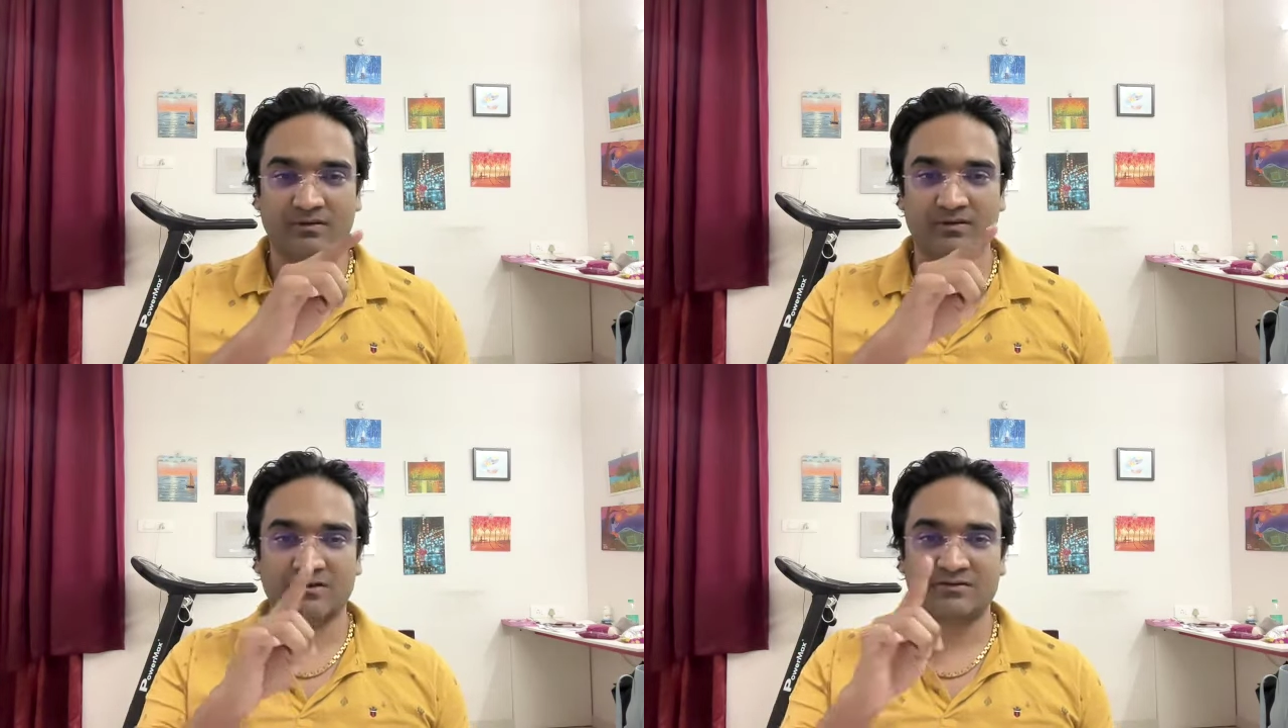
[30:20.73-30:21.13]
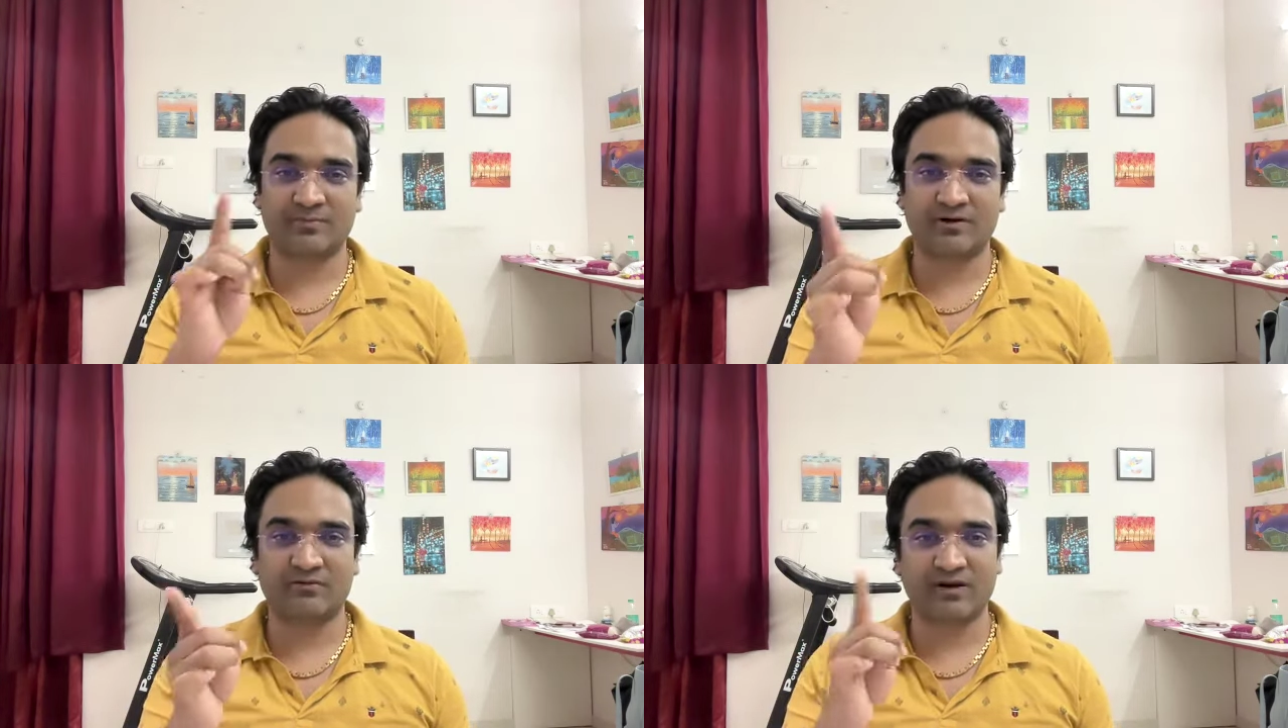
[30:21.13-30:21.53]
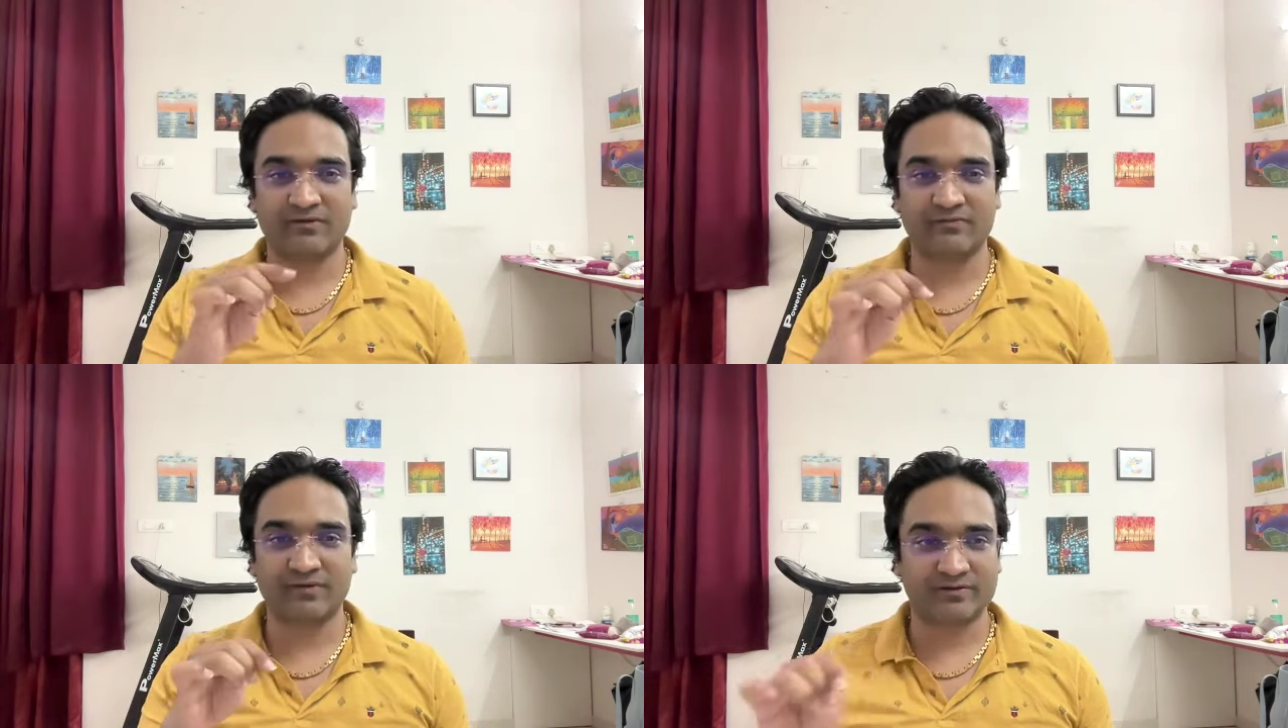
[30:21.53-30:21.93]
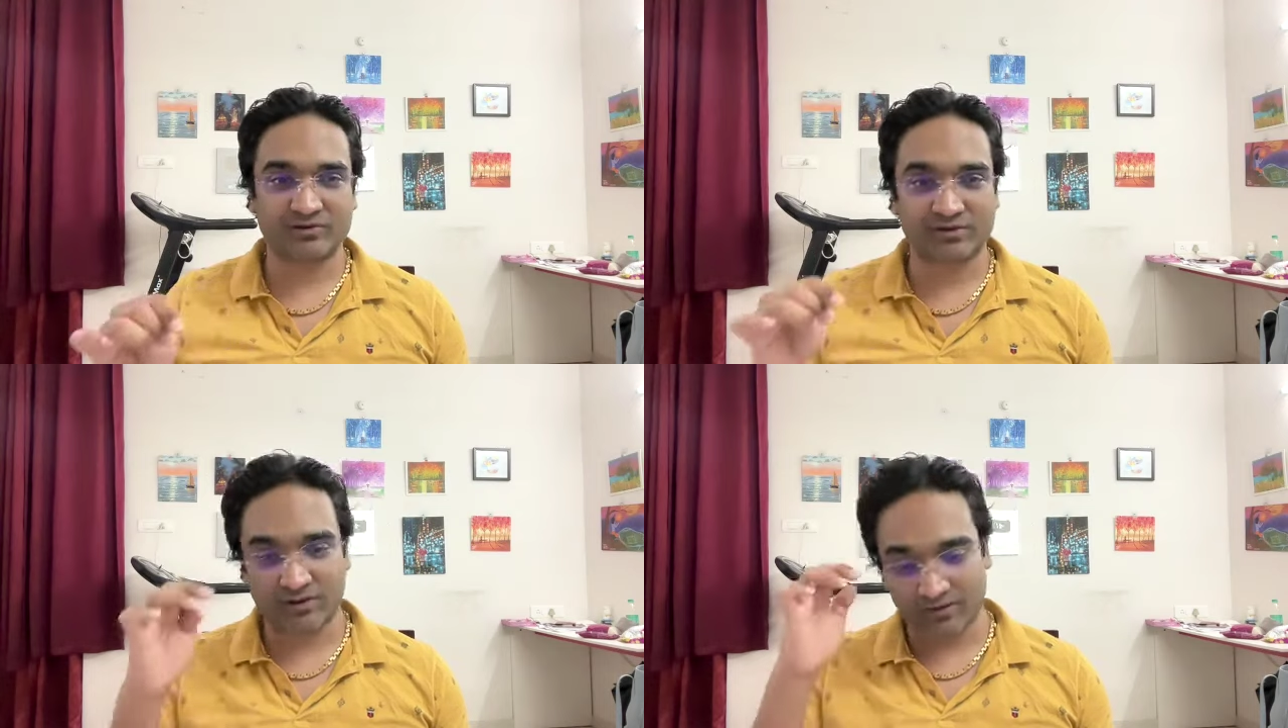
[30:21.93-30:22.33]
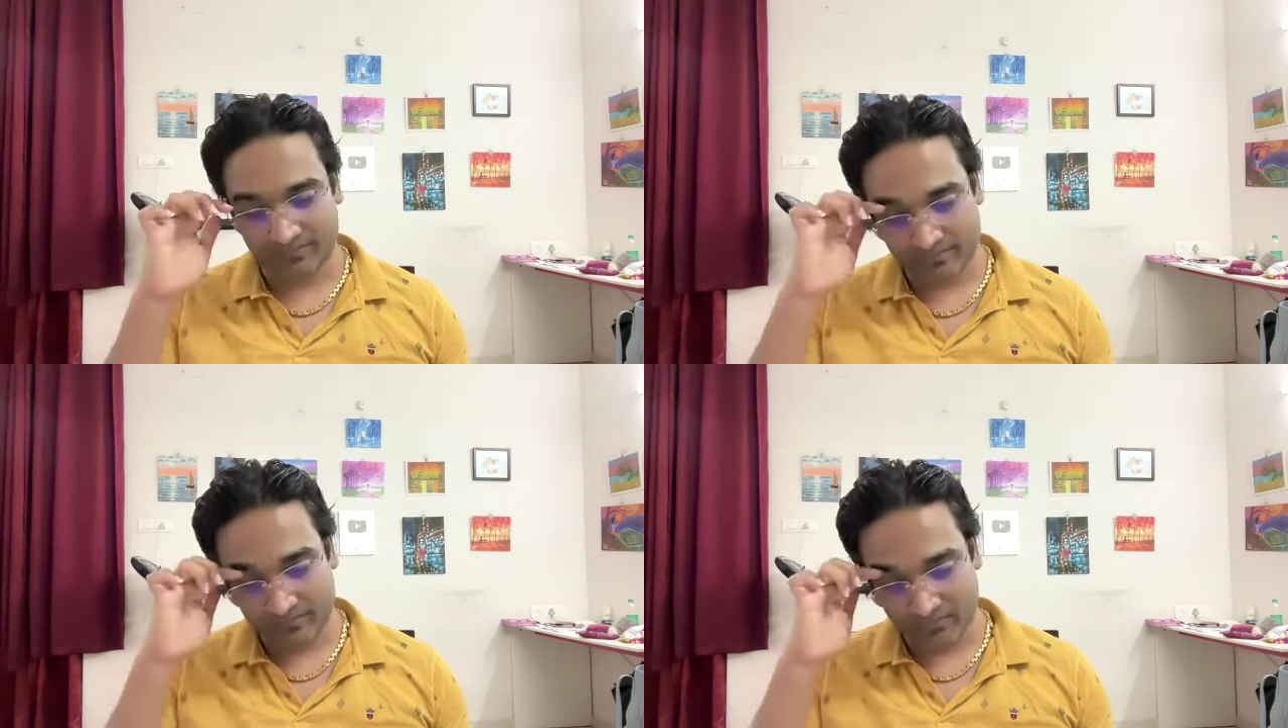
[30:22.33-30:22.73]
the husband, wife, and children.
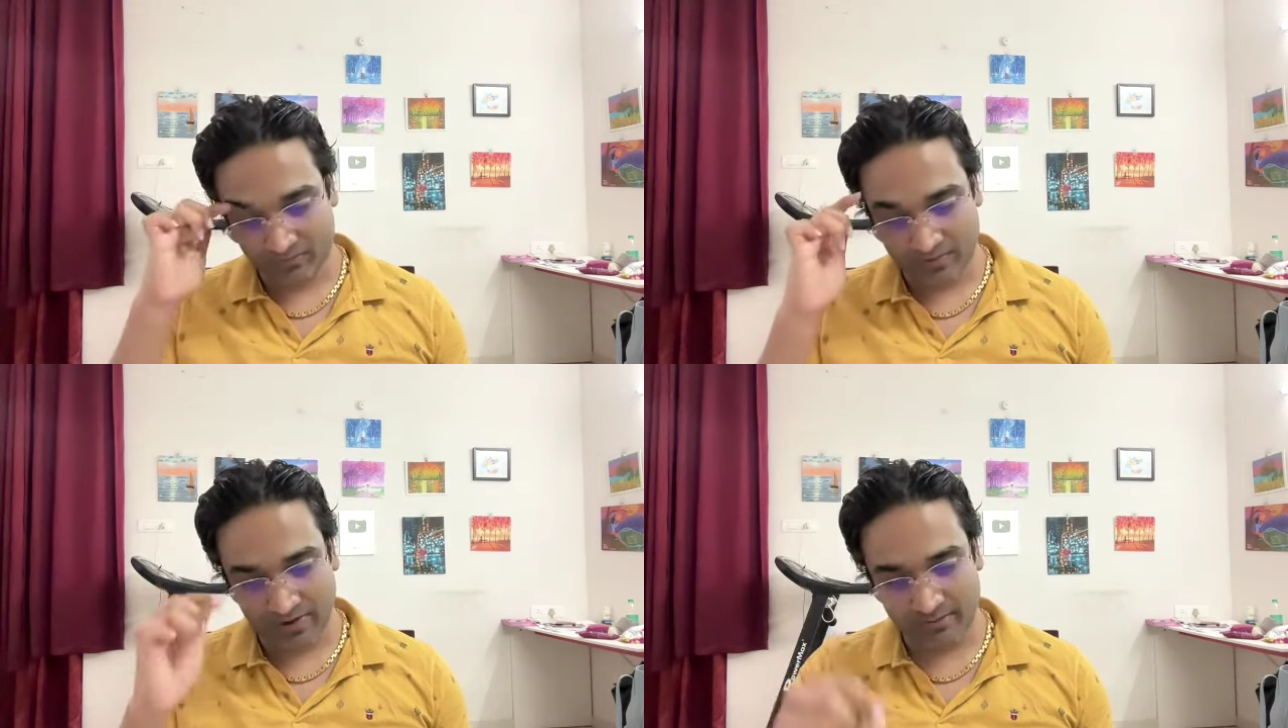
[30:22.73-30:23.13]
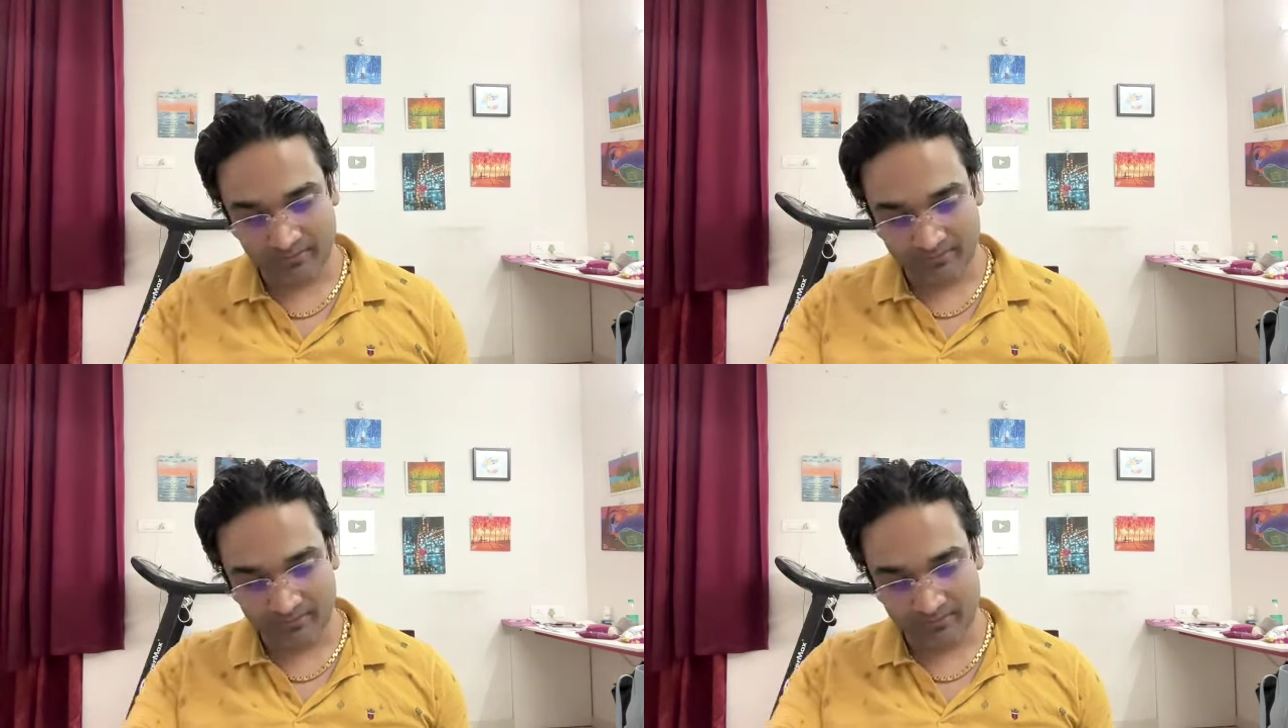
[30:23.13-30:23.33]
Okay.